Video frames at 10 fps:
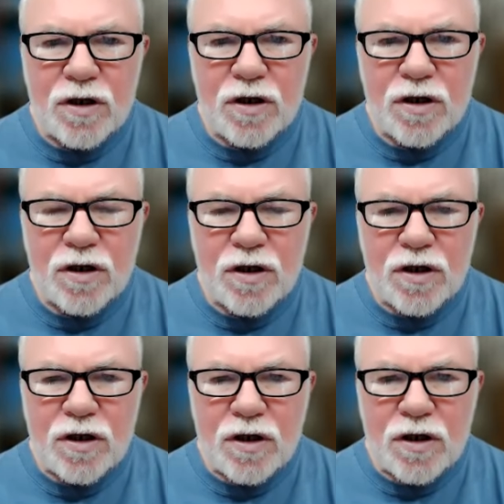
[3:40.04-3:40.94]

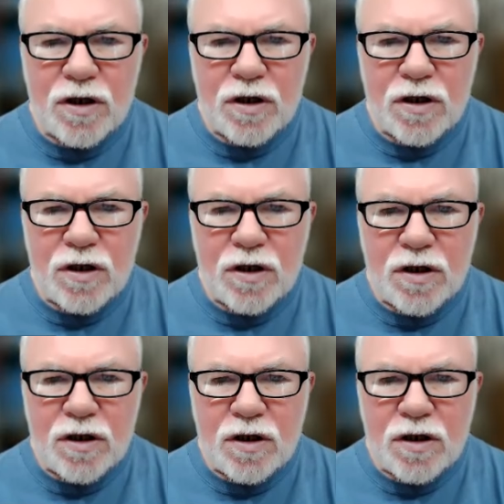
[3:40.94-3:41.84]

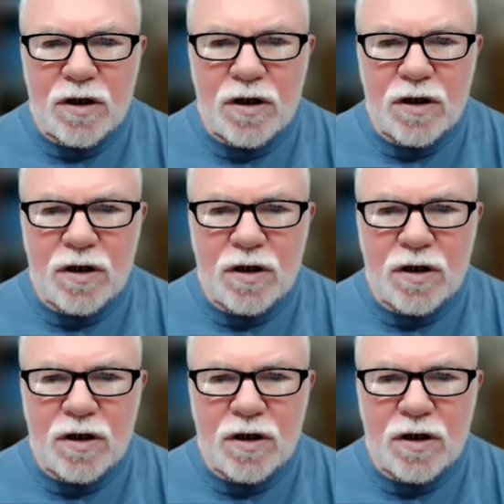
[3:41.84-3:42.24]
(no one is talking)